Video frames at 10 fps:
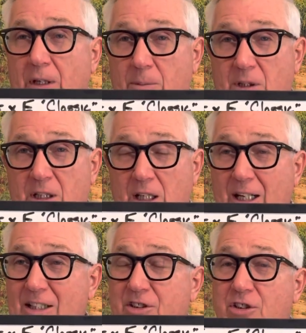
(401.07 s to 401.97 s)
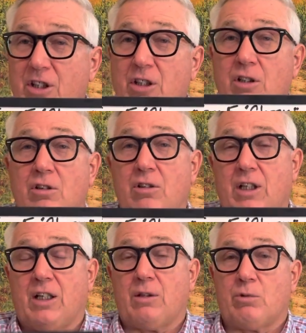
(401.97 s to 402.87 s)
I mean, I still
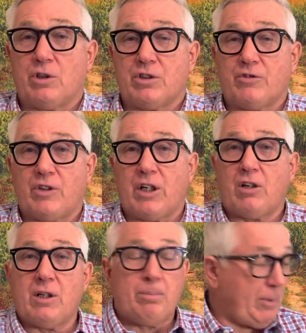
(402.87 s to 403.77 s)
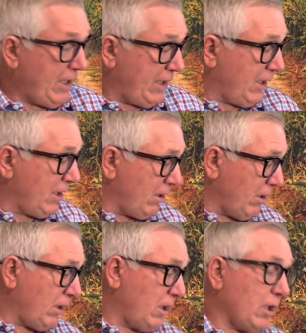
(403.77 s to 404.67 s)
and was very big
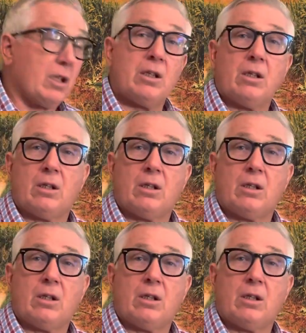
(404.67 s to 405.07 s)
on,